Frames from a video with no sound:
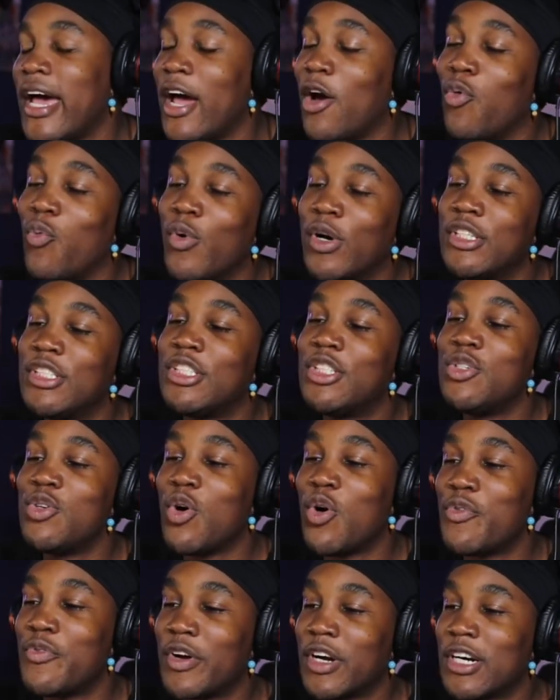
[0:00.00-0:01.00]
And once
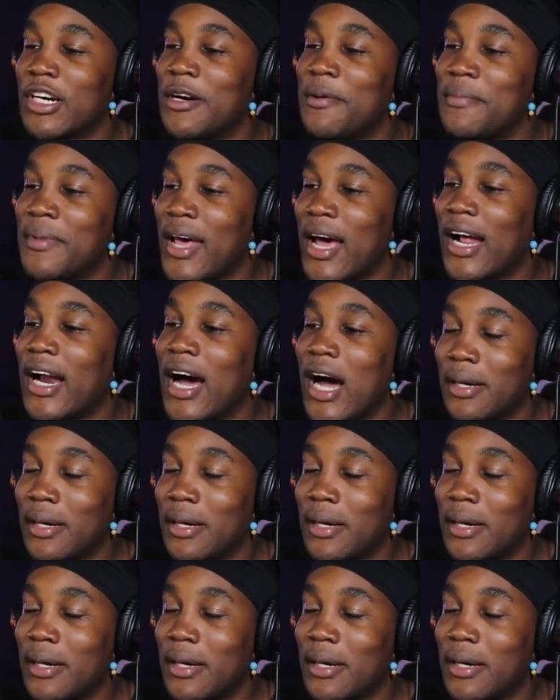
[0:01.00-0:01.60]
you overcome that